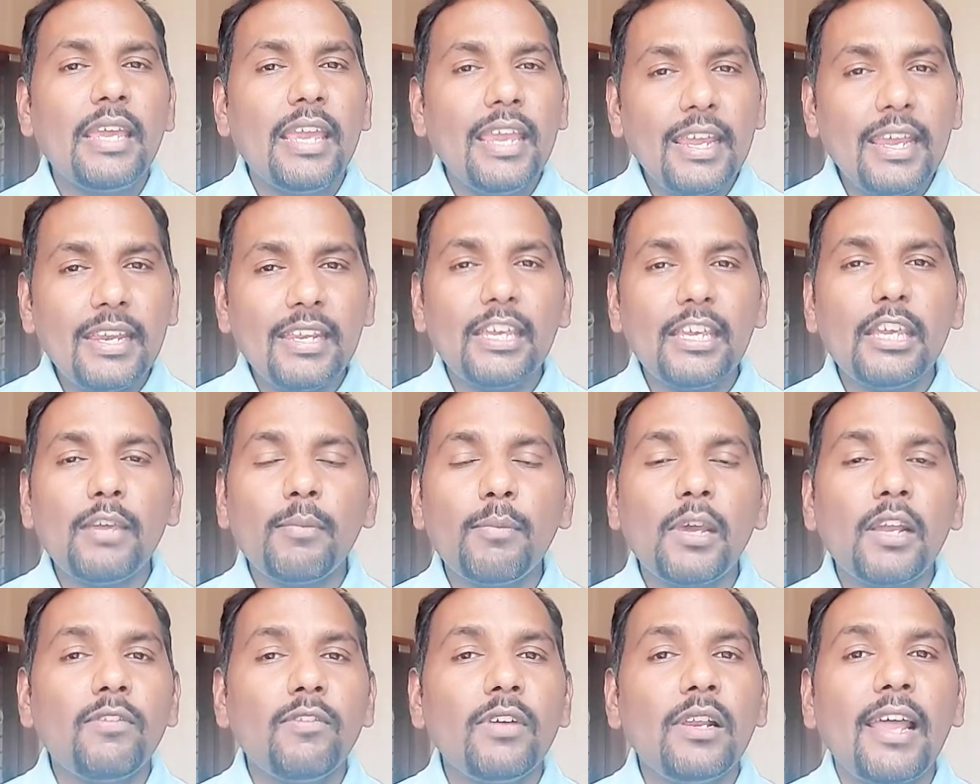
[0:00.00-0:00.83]
Any
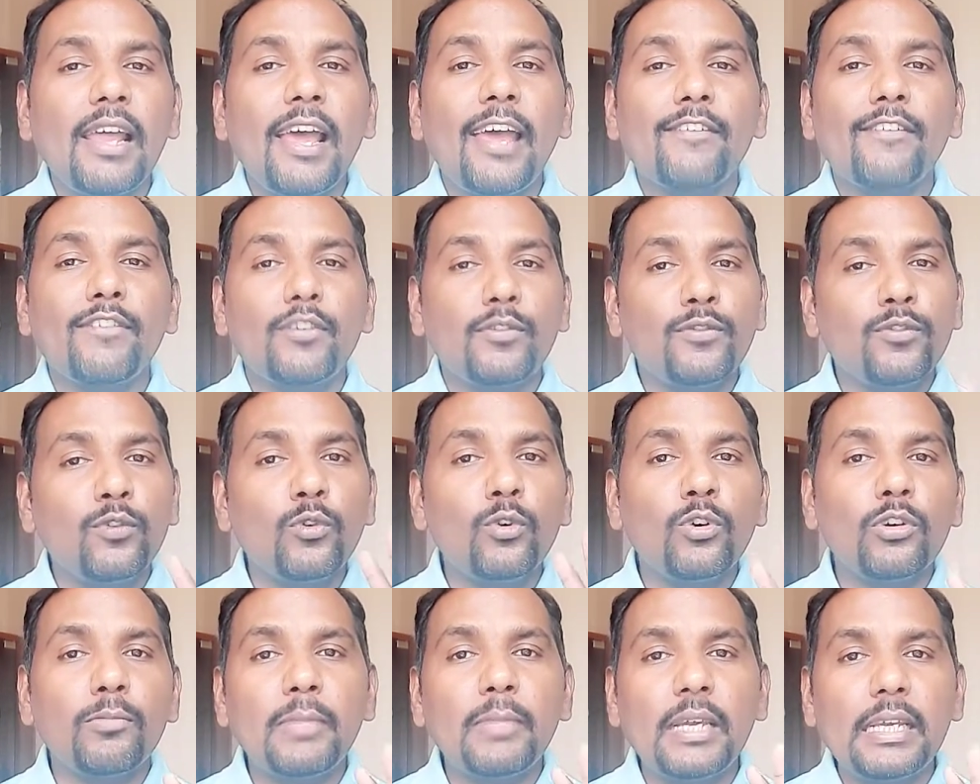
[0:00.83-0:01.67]
email will have
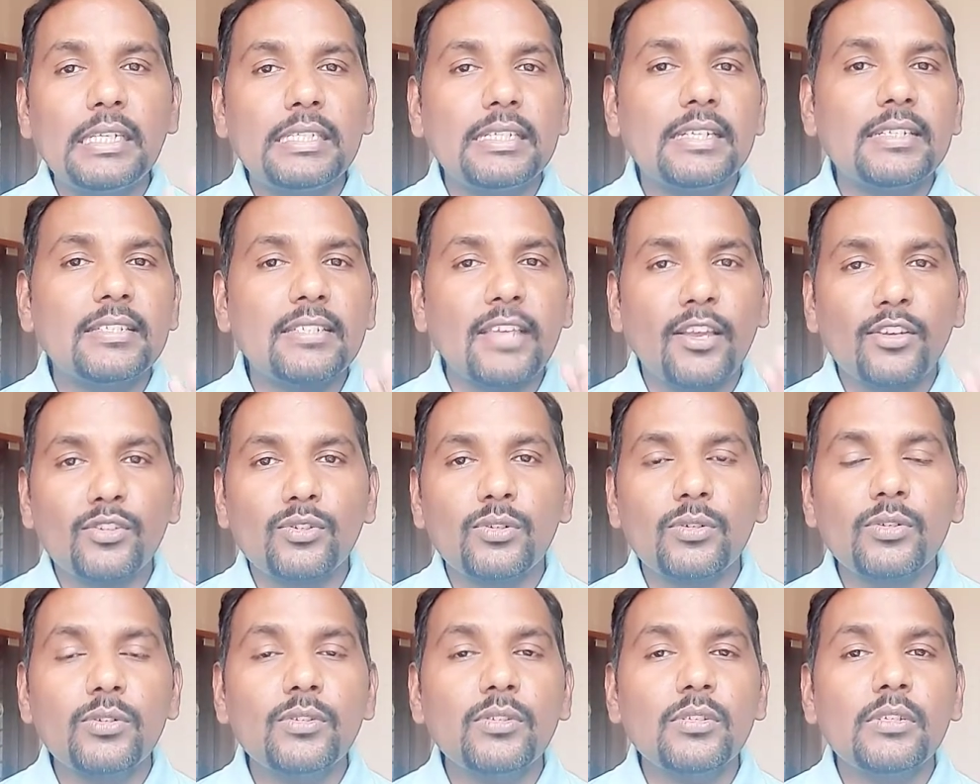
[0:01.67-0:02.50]
four major
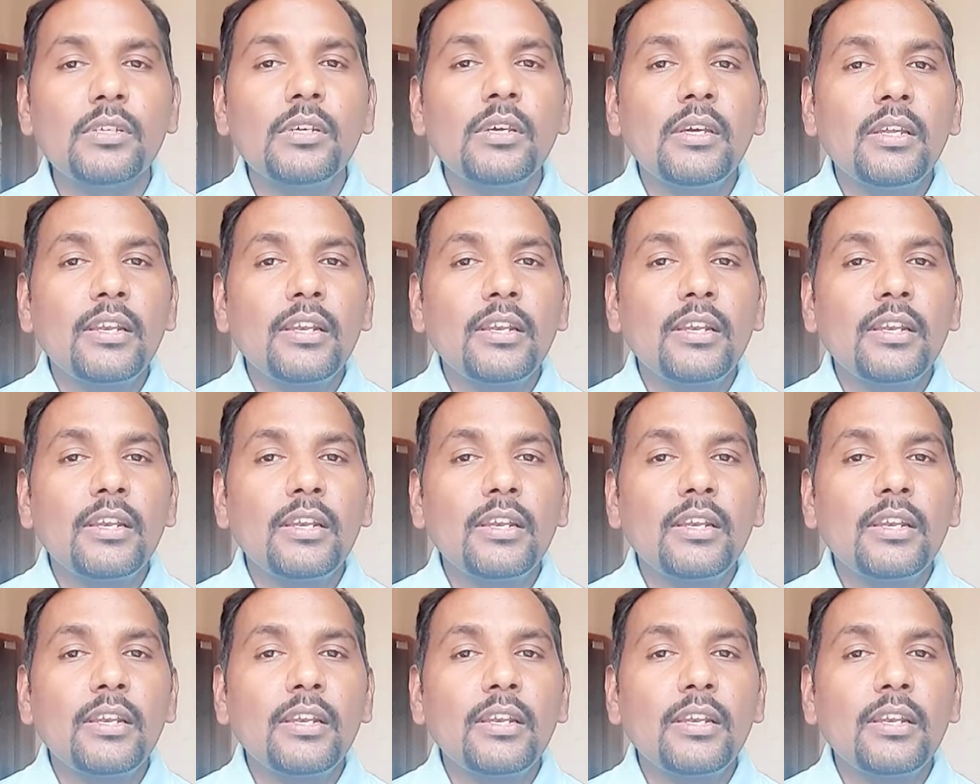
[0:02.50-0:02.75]
sections.